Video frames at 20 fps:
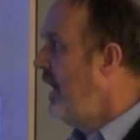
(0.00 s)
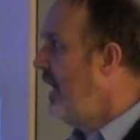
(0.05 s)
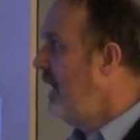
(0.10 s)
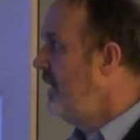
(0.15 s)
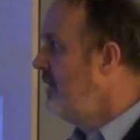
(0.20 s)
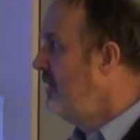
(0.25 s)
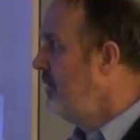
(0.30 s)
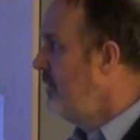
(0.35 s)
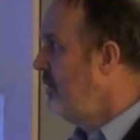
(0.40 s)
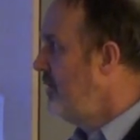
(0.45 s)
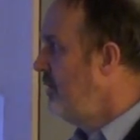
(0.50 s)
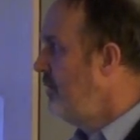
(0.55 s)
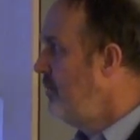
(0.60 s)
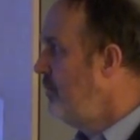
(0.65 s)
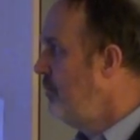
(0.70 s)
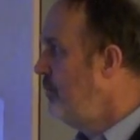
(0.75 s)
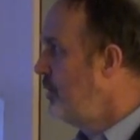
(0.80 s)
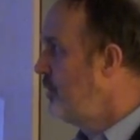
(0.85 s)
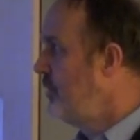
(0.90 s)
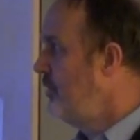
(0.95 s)
and
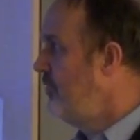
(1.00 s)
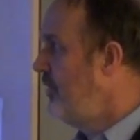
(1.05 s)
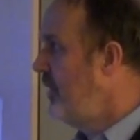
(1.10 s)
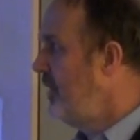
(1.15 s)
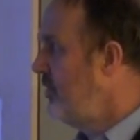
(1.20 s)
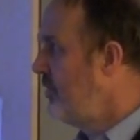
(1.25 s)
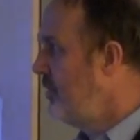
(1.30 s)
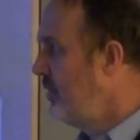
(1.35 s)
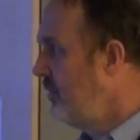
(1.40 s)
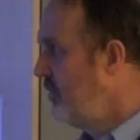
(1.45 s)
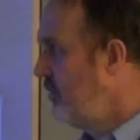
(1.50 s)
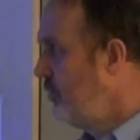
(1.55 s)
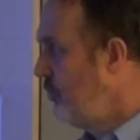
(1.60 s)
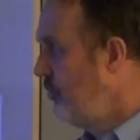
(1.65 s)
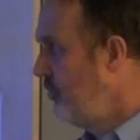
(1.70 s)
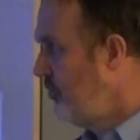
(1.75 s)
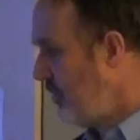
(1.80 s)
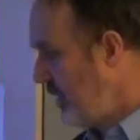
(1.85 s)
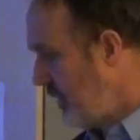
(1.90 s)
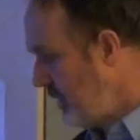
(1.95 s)
motivation to
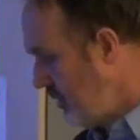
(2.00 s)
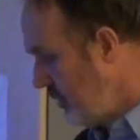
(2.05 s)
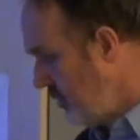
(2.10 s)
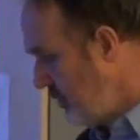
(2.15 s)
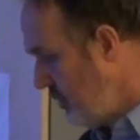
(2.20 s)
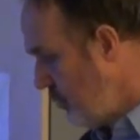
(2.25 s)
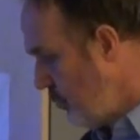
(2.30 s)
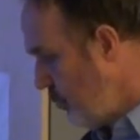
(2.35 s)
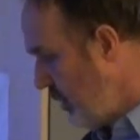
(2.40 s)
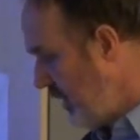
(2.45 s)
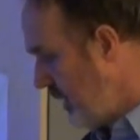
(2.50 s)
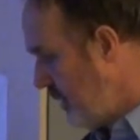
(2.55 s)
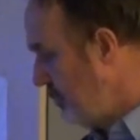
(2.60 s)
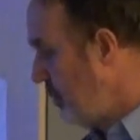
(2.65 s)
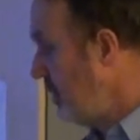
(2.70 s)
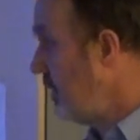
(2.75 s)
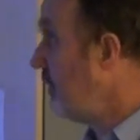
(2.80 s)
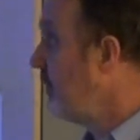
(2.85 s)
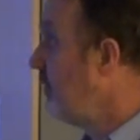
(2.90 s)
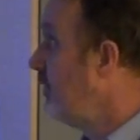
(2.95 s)
strengthen weak
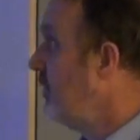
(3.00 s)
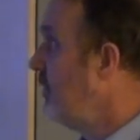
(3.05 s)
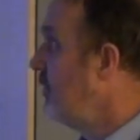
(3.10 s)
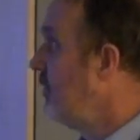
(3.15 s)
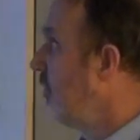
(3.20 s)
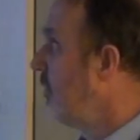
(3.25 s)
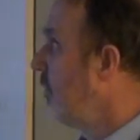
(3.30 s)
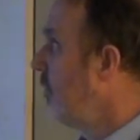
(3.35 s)
policies.